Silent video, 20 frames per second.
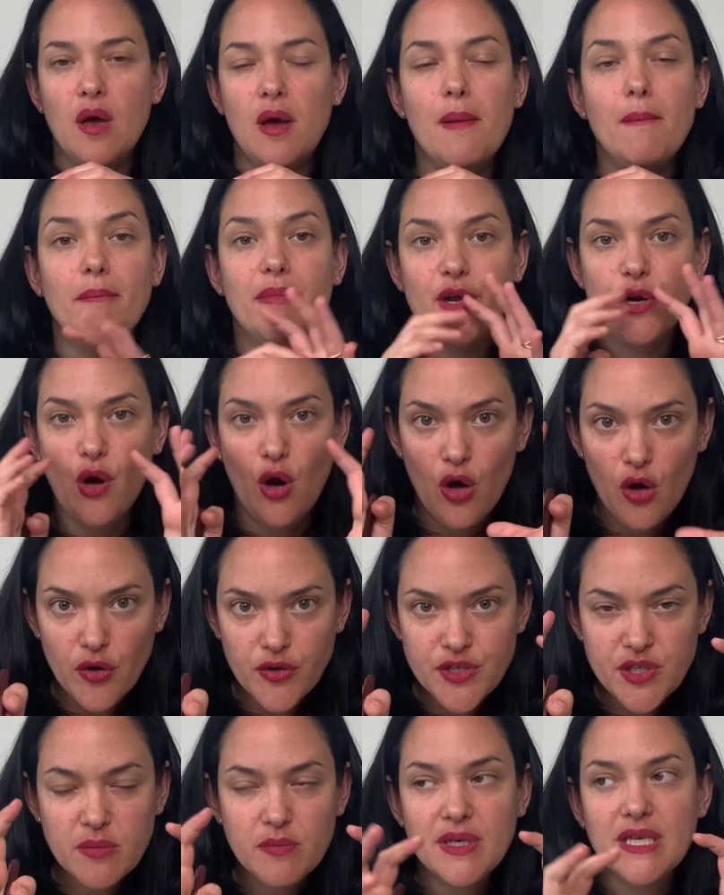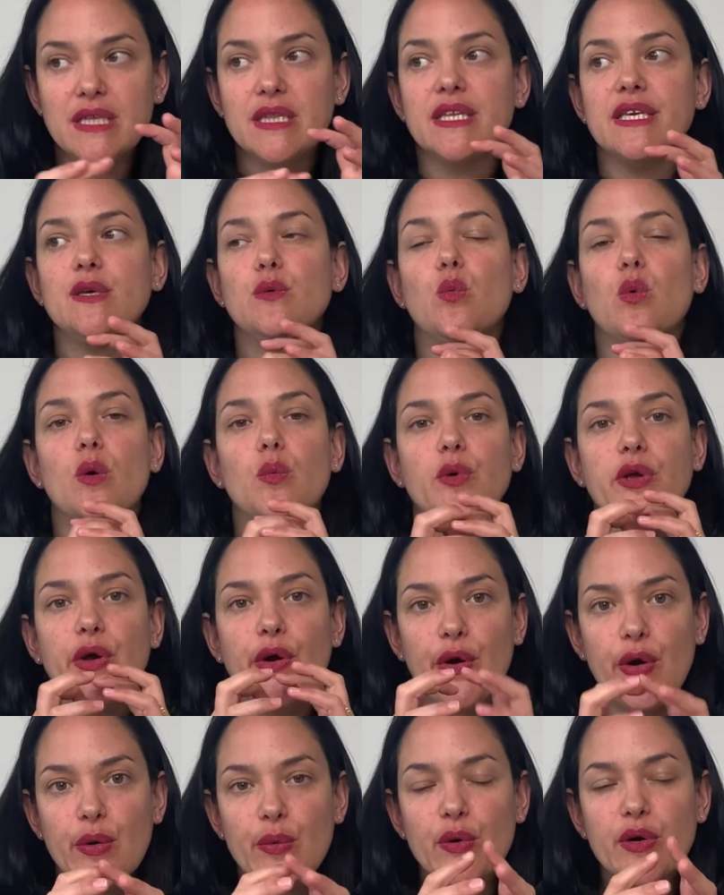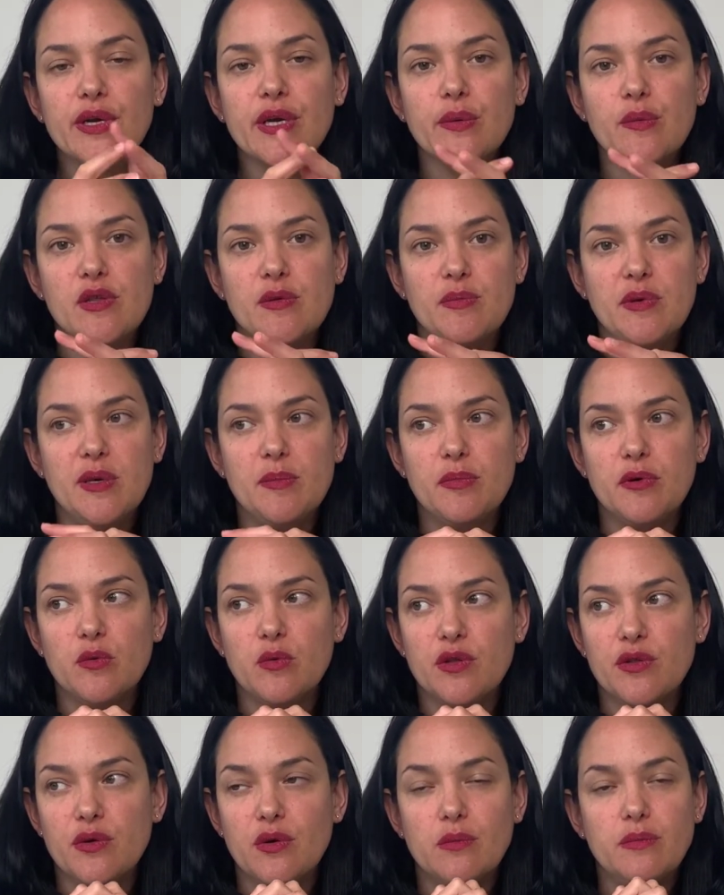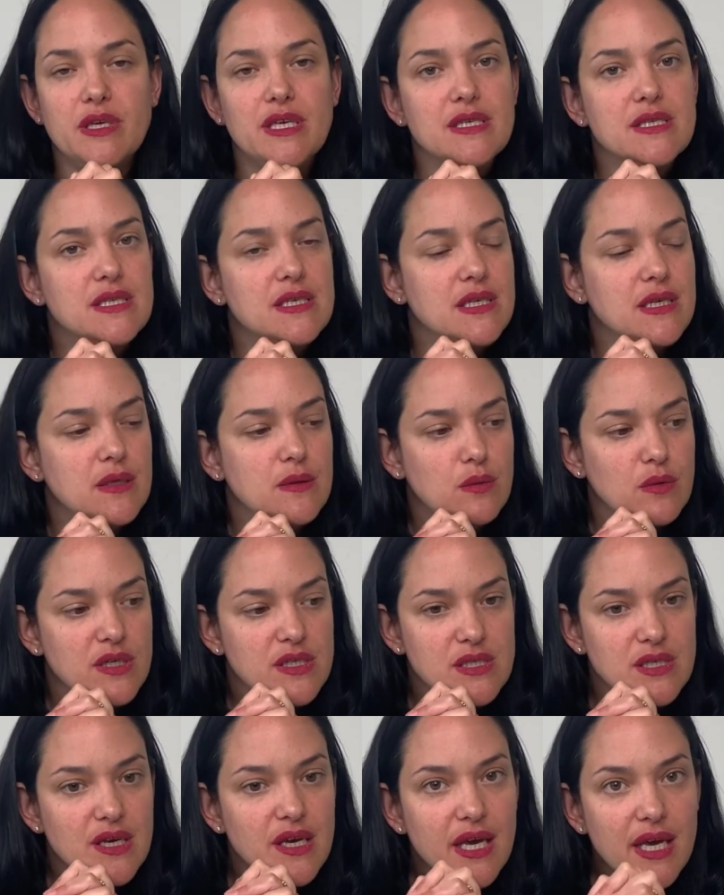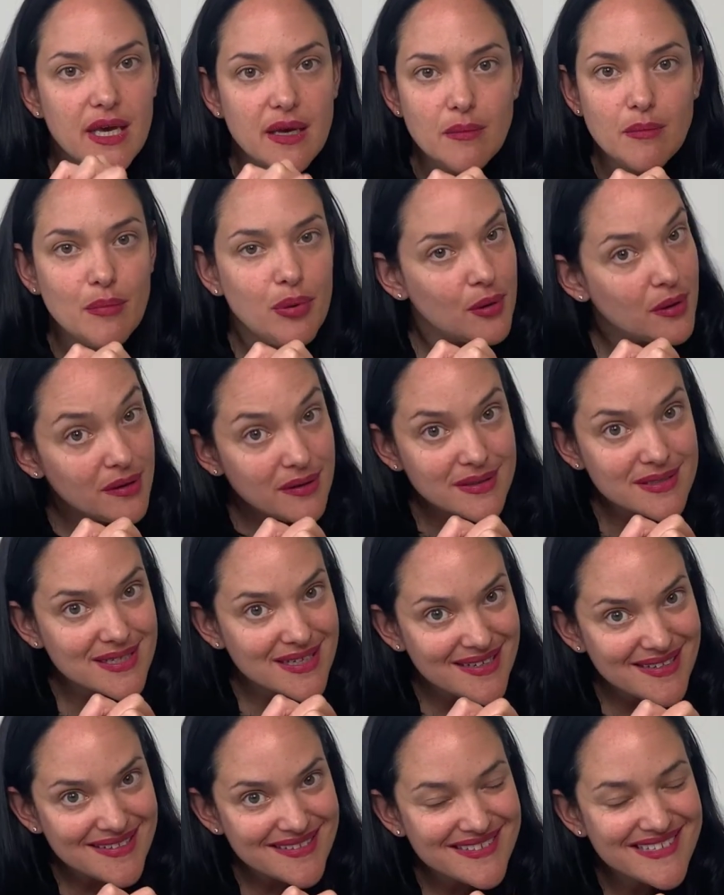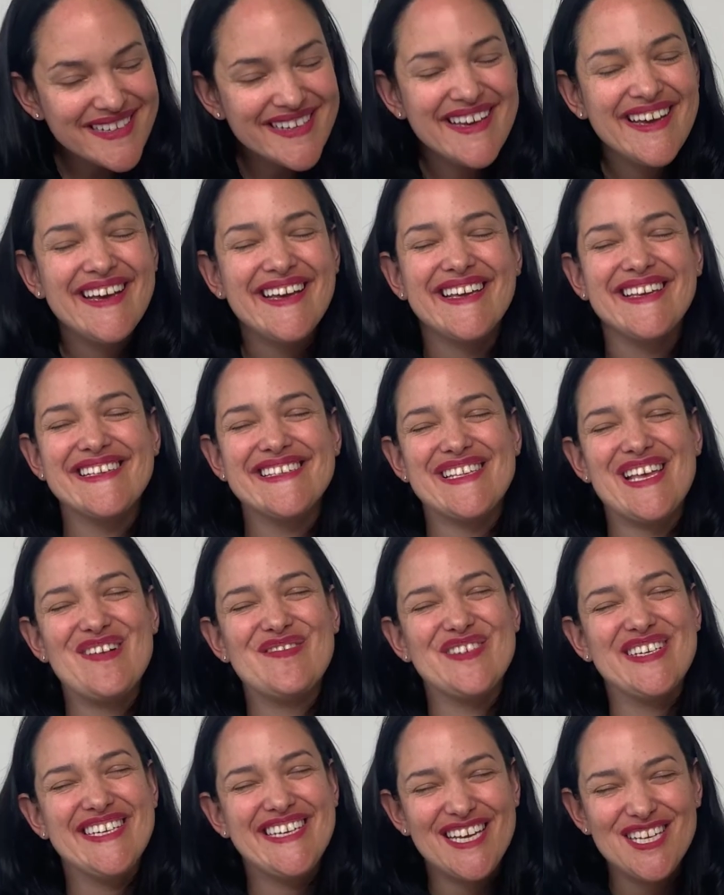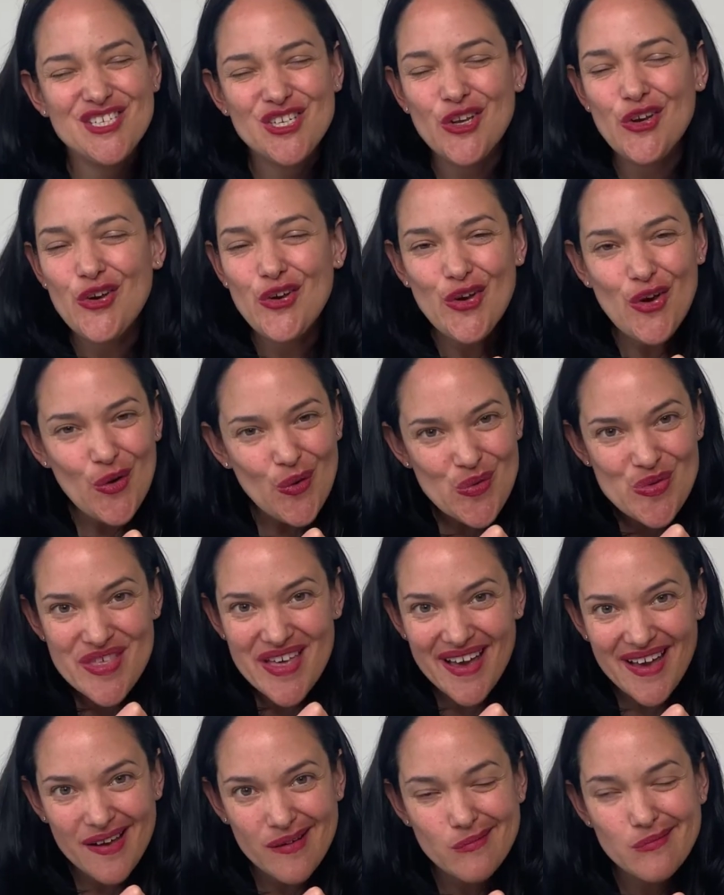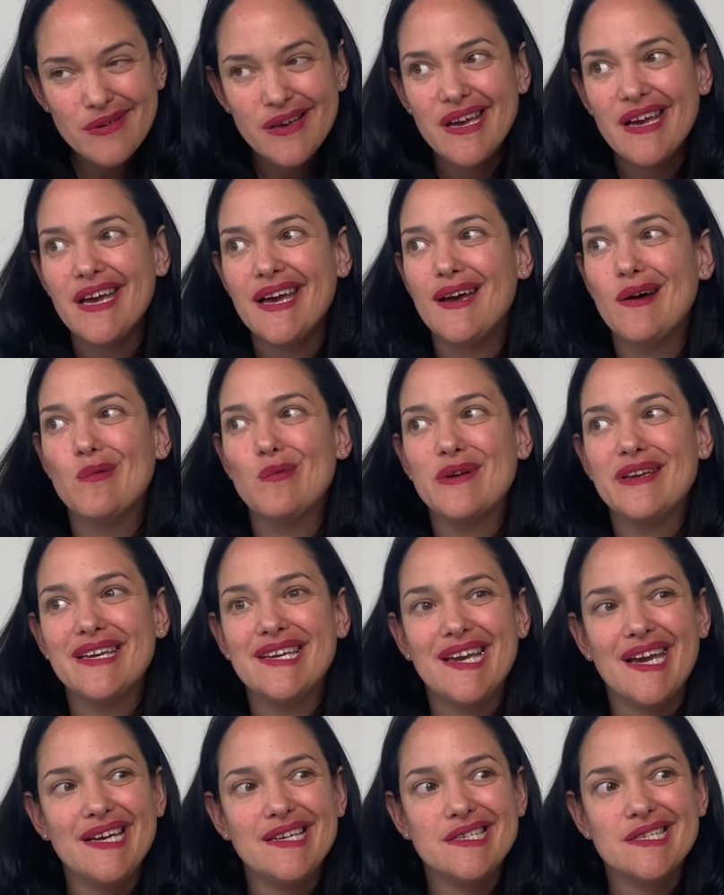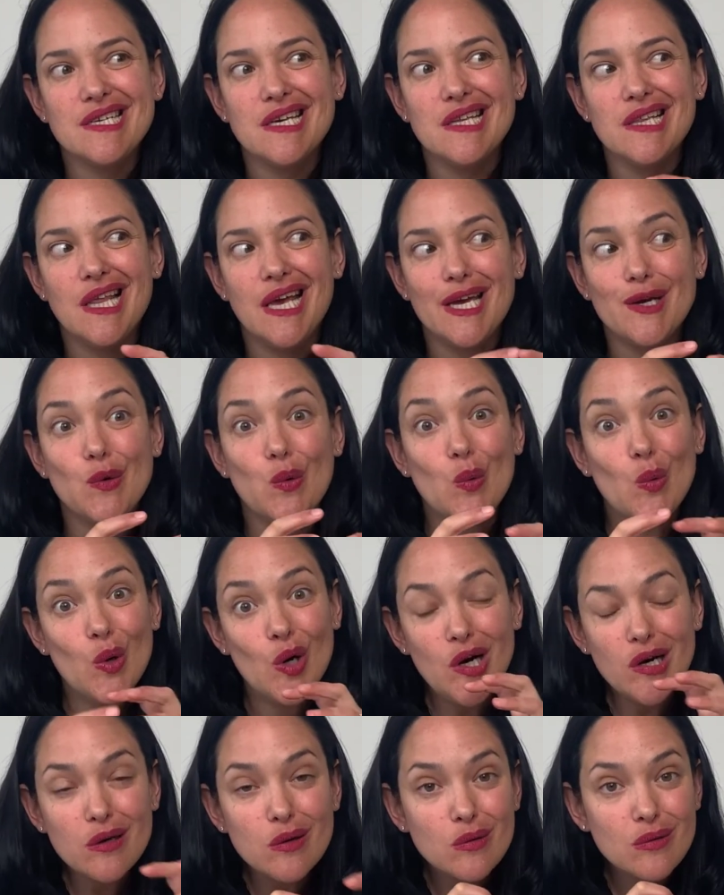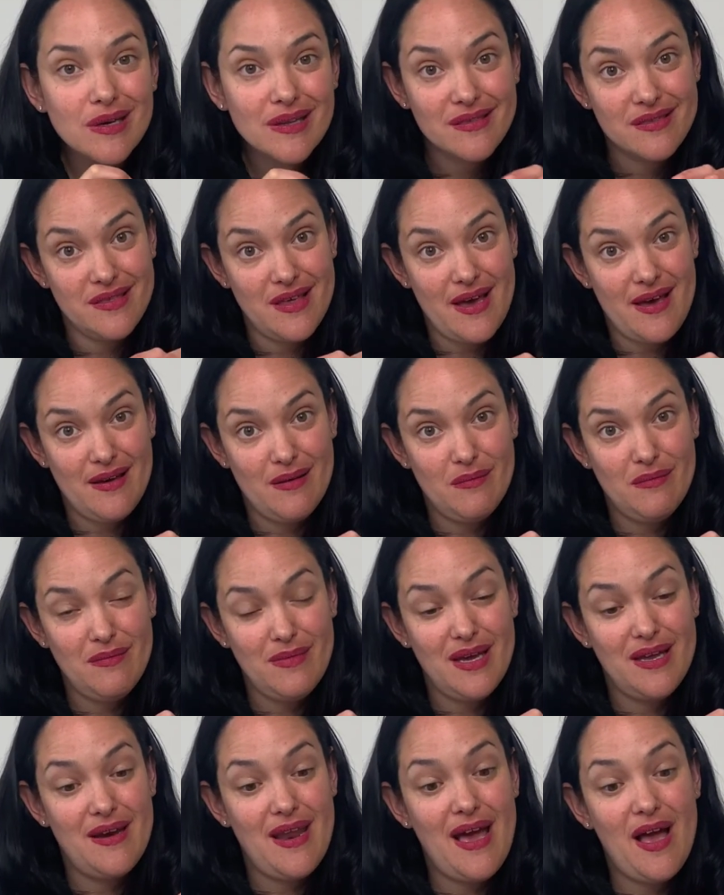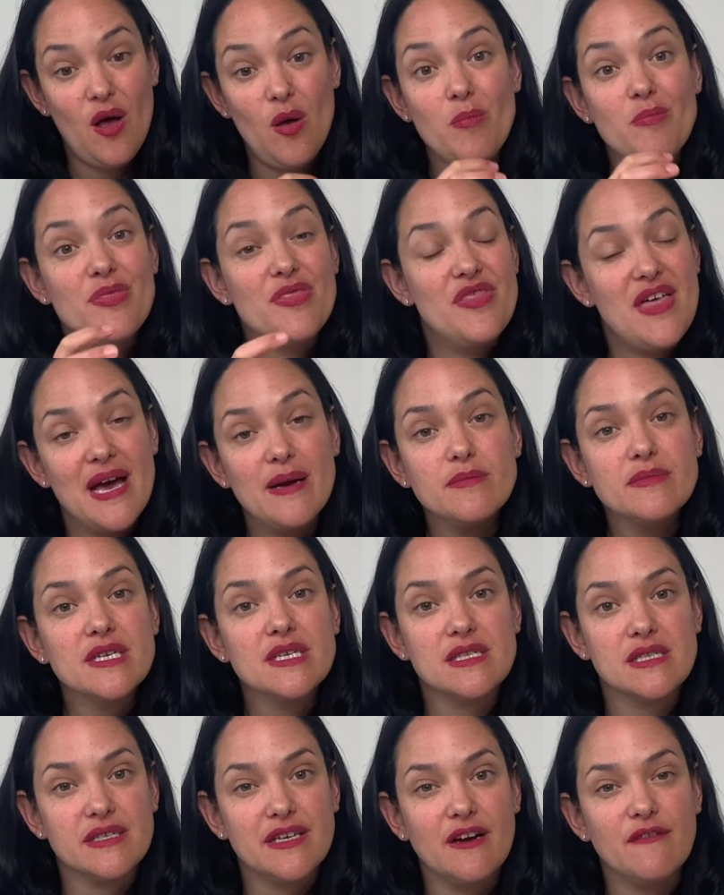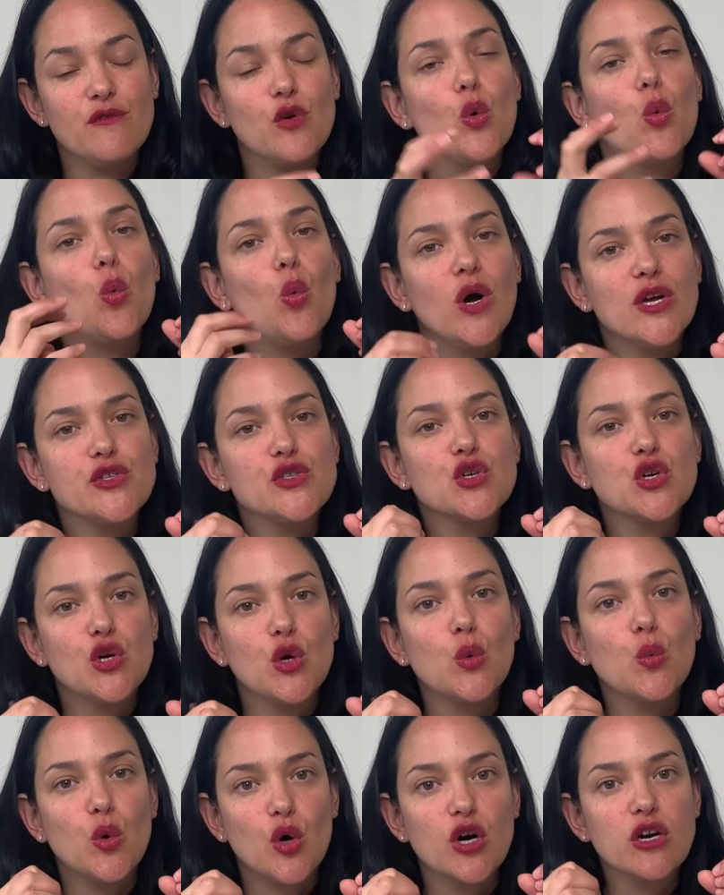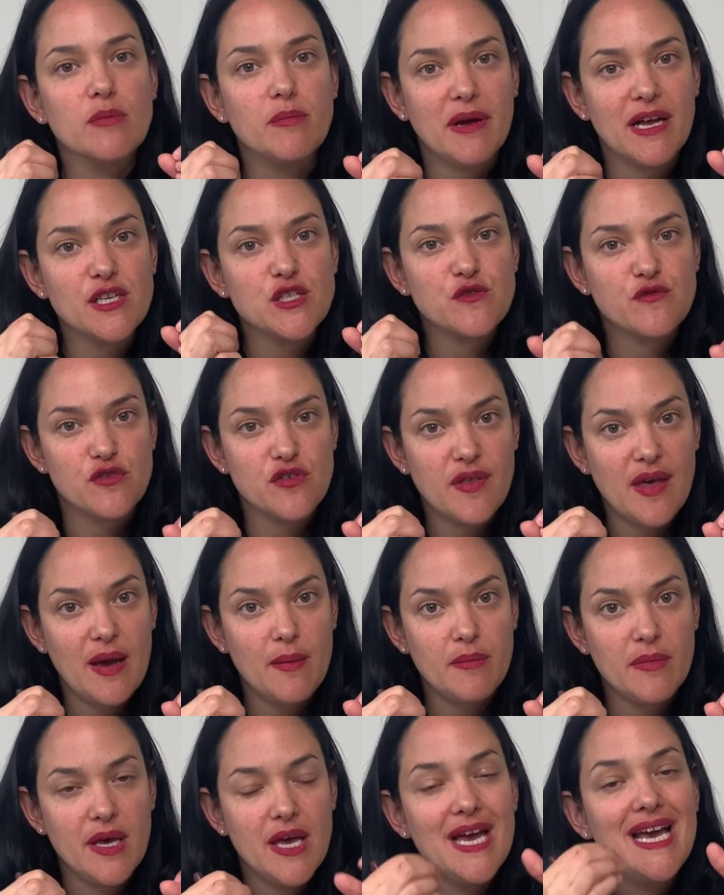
But ultimately, when we are working with people with obesity, what's important is that we get to know them and we get to work with them and help them discover what's going to work best for them.